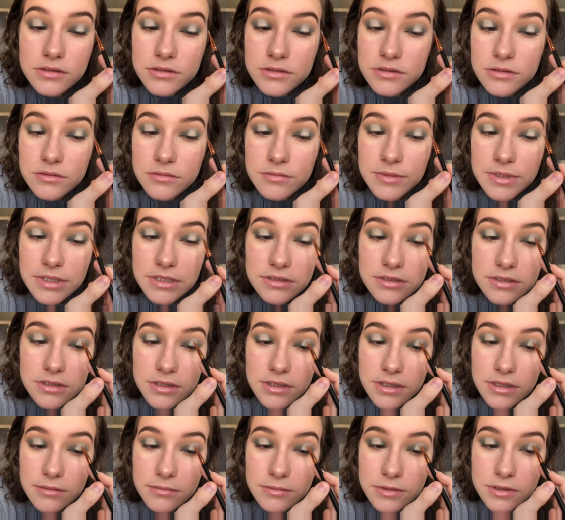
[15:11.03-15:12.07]
so
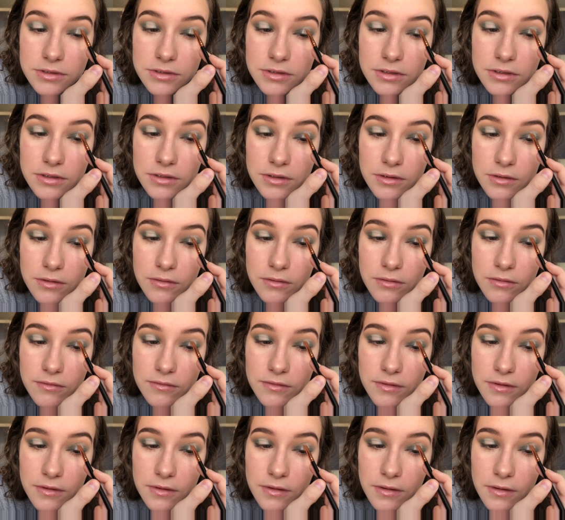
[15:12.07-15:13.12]
basically I'm just gonna go
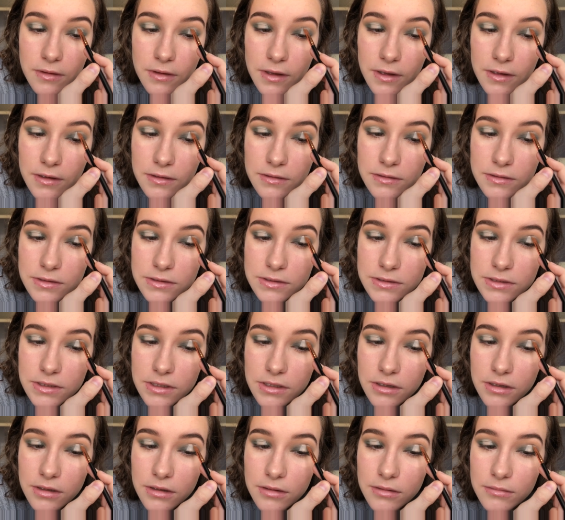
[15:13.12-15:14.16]
over the line on the
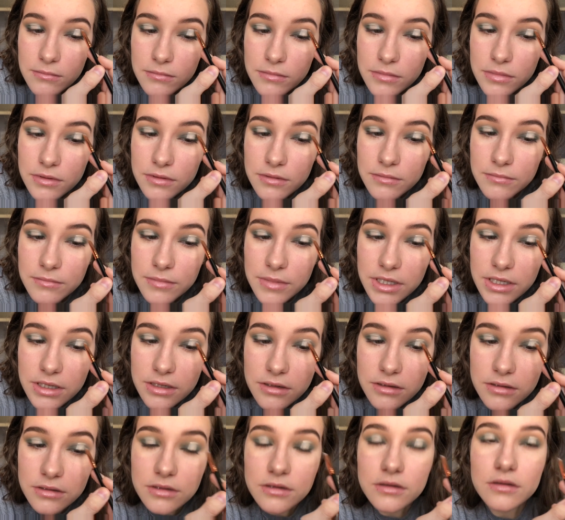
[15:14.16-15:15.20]
top, make it
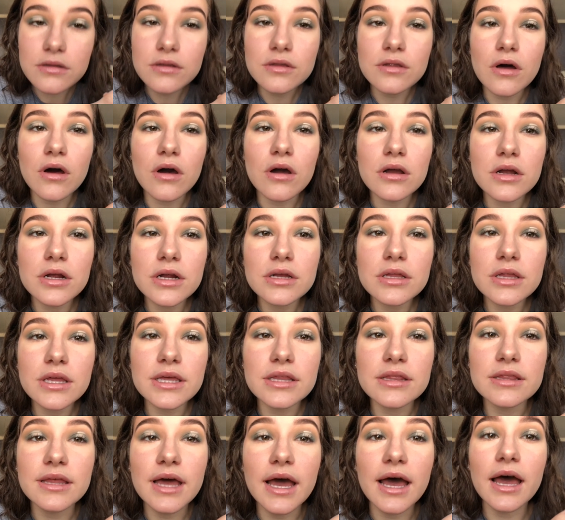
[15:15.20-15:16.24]
a little longer
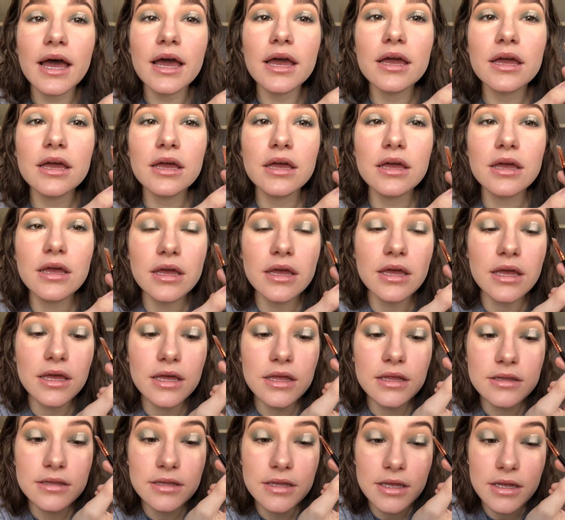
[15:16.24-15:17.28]
like that,
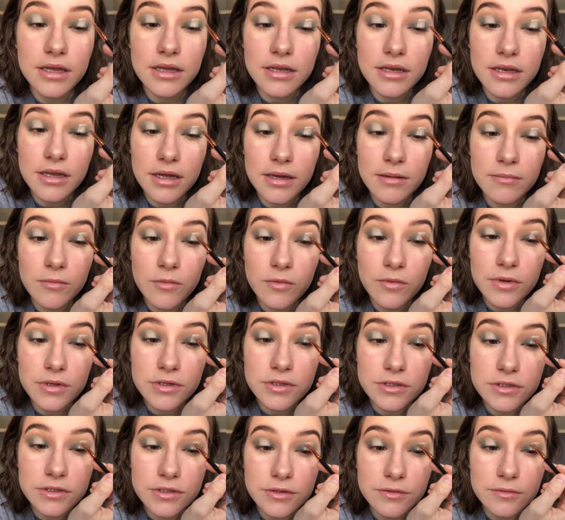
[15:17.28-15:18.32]
and then I'm
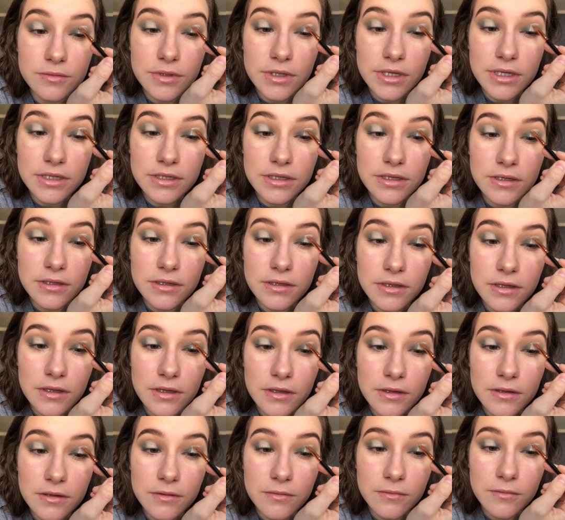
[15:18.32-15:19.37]
going to do what I did in
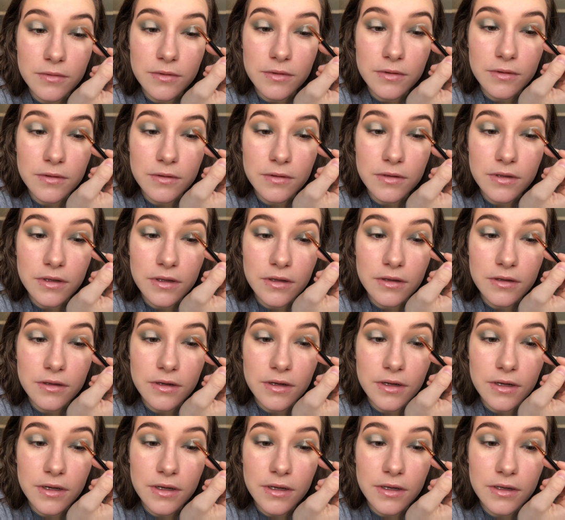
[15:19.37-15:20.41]
the other one, the
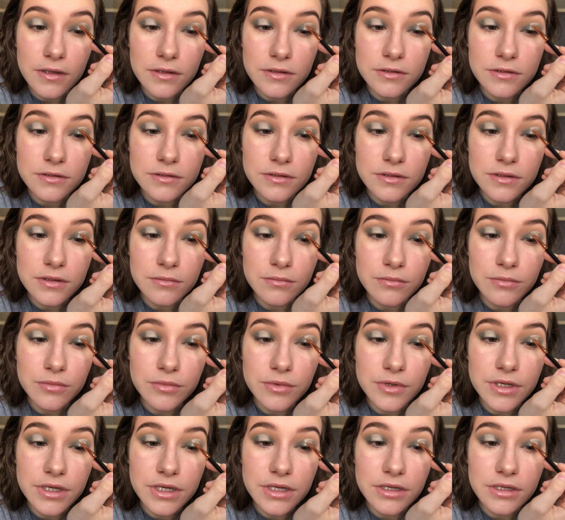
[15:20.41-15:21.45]
other eye, just like
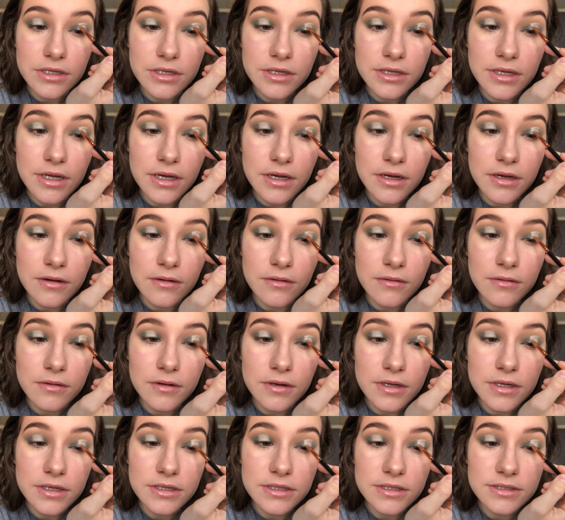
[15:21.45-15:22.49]
bring it
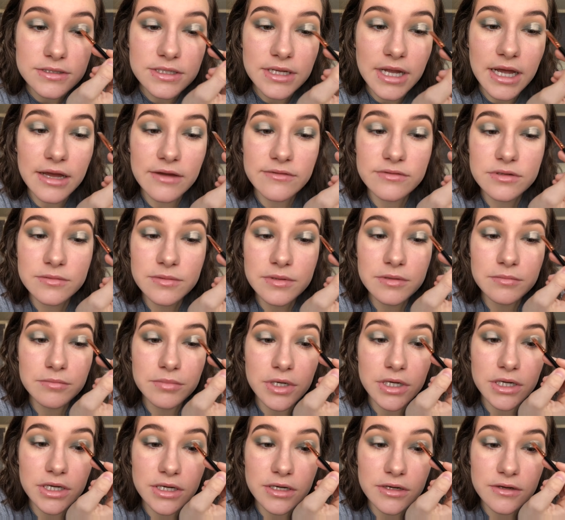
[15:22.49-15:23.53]
down. It doesn't have to be
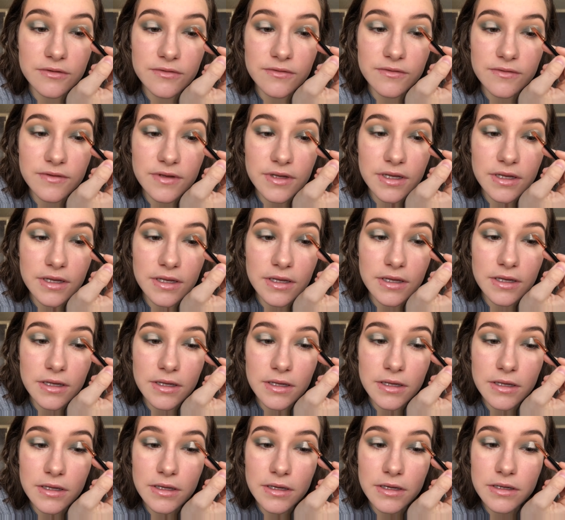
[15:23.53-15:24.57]

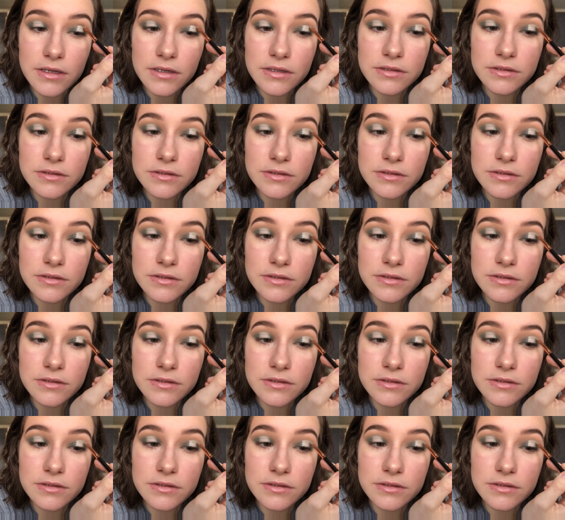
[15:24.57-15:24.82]
perfect,